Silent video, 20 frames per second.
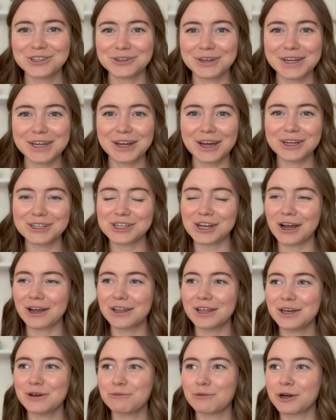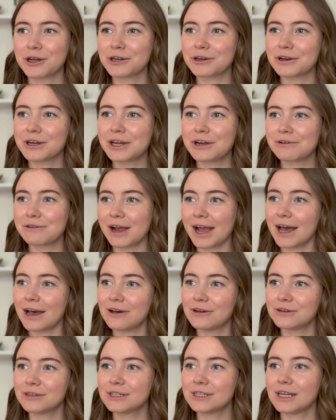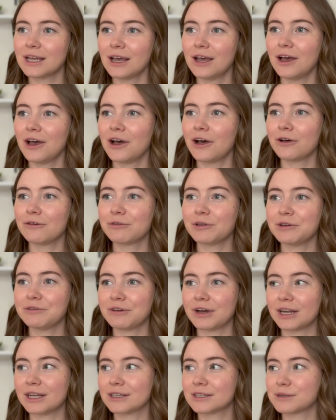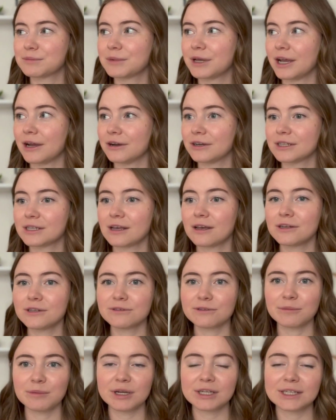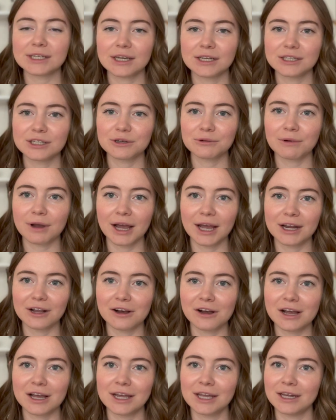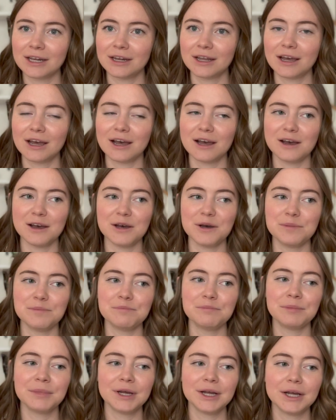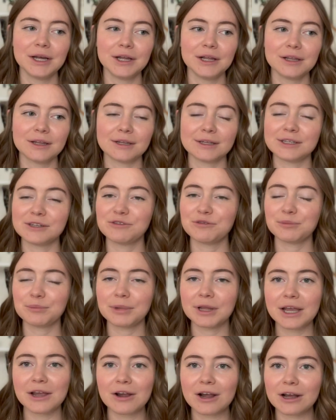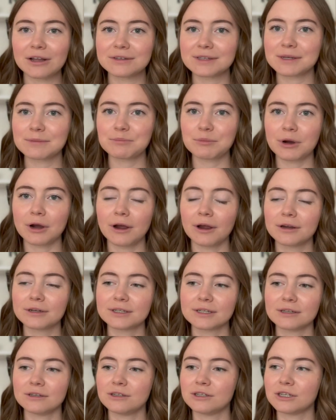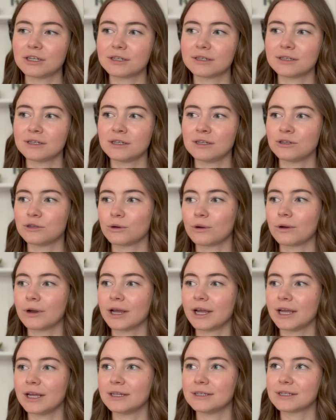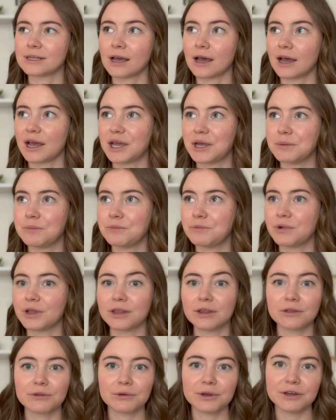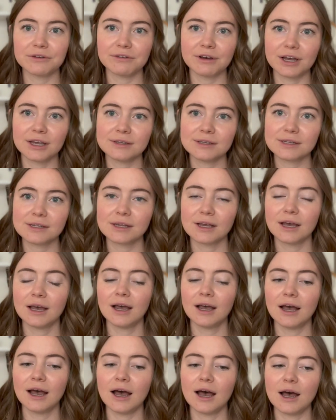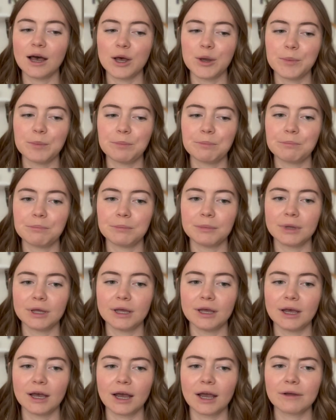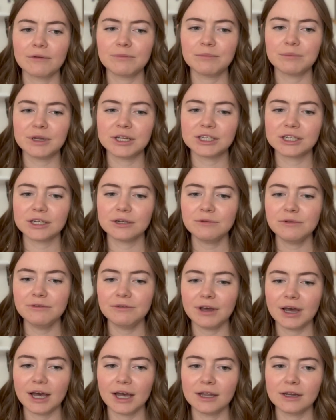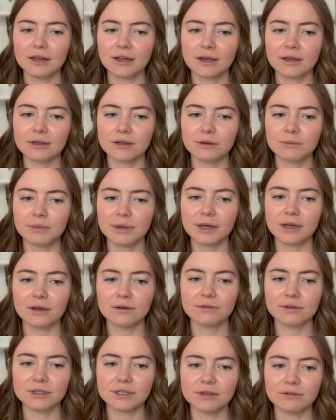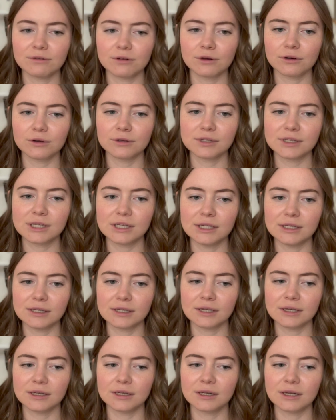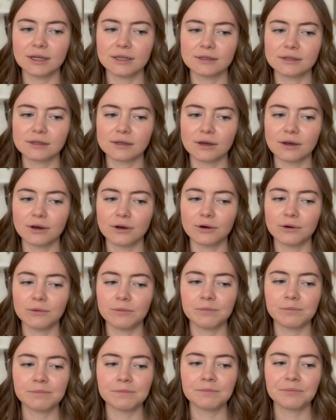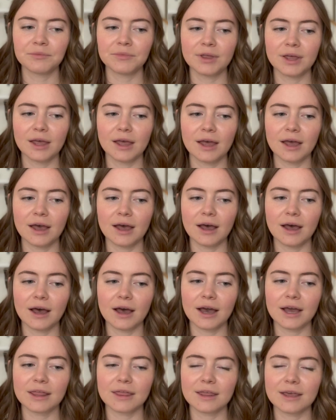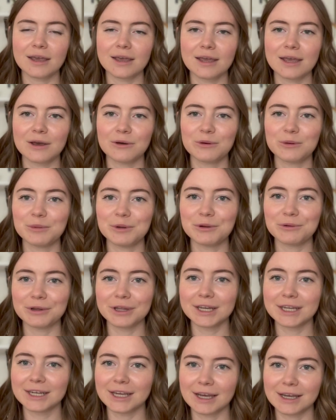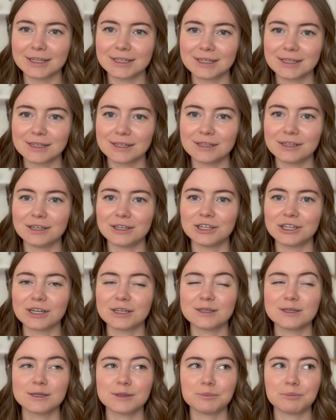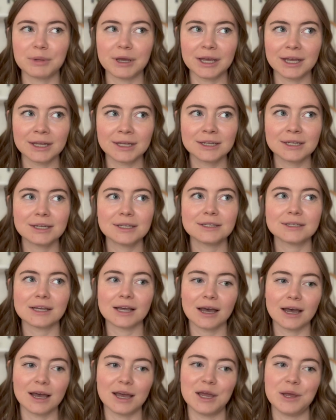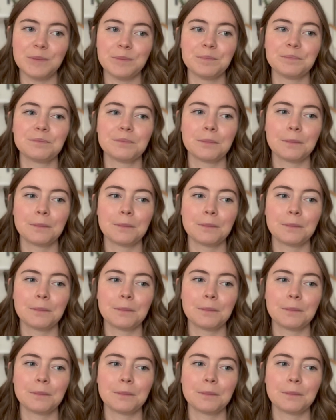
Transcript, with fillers: drinking hot chocolate, wandering around, hopefully finding some carousels for my son to ride on. Um, lots of playgrounds and parks and just enjoy time with the three of us. Um, I've mentioned we've had a little bit of a difficult season and so I think it would be really nice to just spend time